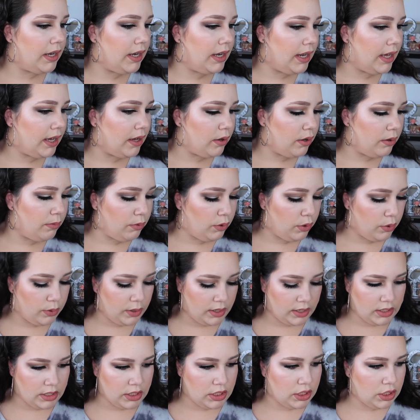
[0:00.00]
Now I'm
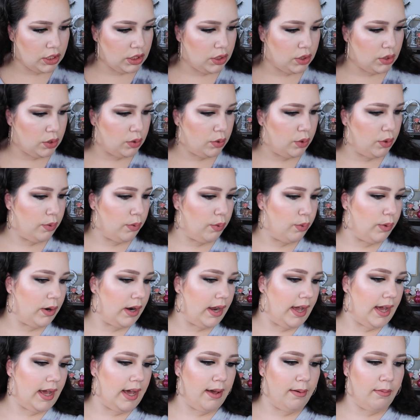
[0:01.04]
going to
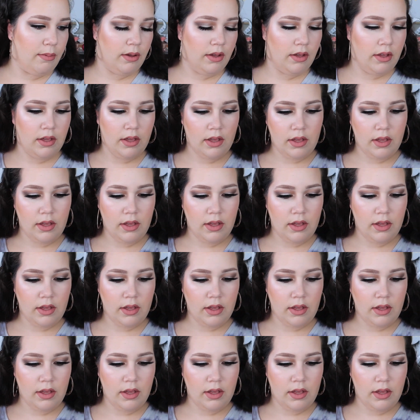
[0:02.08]
grab